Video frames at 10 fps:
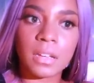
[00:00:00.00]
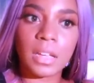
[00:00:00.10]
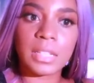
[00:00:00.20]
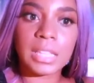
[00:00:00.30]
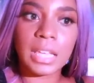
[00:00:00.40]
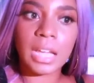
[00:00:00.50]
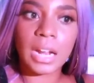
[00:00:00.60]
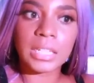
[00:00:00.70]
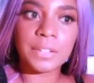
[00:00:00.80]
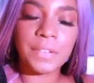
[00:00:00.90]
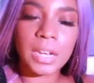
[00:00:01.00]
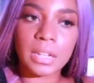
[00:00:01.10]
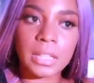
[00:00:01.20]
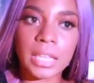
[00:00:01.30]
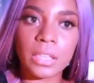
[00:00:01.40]
it's like kind of
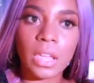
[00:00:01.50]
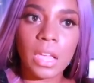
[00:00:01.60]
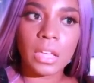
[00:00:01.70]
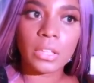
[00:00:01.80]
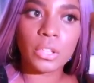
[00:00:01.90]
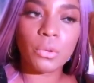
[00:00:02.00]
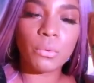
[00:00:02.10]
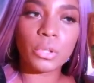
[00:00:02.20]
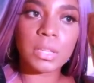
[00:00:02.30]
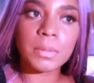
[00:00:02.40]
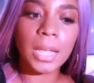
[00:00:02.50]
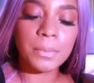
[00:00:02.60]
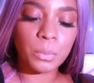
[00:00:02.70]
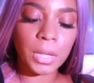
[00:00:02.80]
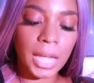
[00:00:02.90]
defeated. Like you,
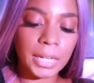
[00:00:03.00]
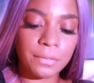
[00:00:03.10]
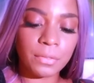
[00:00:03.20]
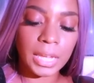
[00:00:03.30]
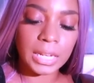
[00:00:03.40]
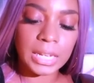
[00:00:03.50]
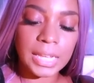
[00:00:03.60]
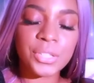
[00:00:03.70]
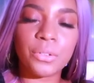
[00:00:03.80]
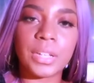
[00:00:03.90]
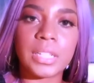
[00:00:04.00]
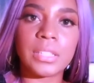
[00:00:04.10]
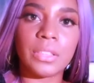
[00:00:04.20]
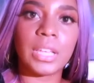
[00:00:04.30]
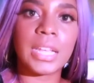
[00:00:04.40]
sometimes we kind of like nestle
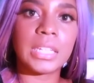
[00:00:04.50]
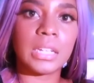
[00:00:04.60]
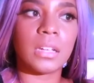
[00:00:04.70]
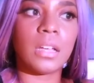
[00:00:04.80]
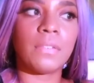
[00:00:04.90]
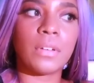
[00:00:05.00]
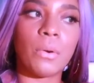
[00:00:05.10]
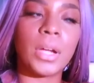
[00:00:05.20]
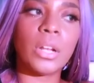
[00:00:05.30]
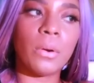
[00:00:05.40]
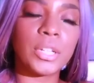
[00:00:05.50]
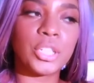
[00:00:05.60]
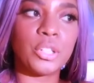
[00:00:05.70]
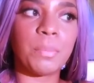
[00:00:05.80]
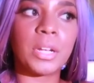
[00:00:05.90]
into the idea of, oh, I know I
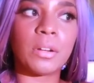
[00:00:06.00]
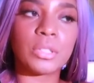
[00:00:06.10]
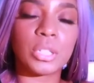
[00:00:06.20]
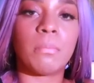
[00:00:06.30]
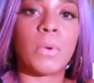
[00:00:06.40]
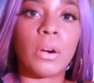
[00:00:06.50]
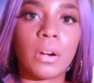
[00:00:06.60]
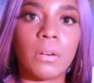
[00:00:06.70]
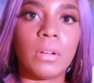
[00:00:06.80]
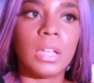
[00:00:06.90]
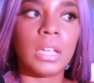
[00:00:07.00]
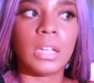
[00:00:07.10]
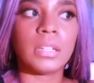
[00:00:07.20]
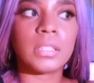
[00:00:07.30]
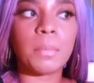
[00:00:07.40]
should do better tomorrow.
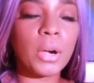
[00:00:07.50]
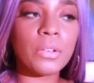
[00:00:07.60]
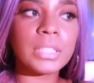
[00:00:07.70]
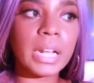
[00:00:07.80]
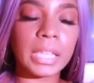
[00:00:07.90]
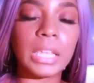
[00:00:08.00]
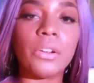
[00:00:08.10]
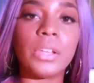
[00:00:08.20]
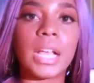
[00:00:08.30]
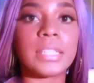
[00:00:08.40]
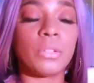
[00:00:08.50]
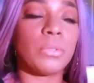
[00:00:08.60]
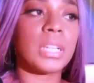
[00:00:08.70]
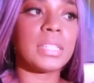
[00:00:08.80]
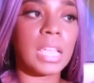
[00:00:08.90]
Tomorrow's not here yet, so
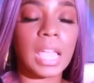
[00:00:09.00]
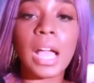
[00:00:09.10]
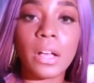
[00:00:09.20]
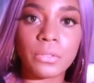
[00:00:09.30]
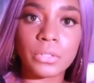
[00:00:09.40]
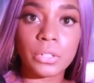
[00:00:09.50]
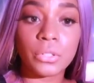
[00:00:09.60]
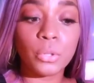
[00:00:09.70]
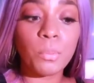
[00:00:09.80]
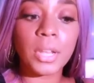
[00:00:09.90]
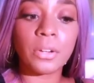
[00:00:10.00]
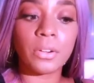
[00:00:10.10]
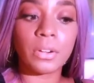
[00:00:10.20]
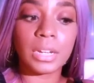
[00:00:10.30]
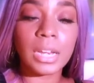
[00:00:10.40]
it doesn't count. Do
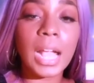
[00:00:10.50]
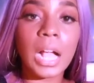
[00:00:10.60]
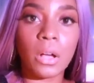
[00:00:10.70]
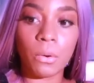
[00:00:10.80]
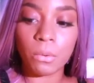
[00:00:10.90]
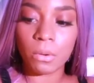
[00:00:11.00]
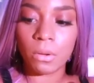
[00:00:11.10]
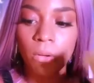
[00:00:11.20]
better now.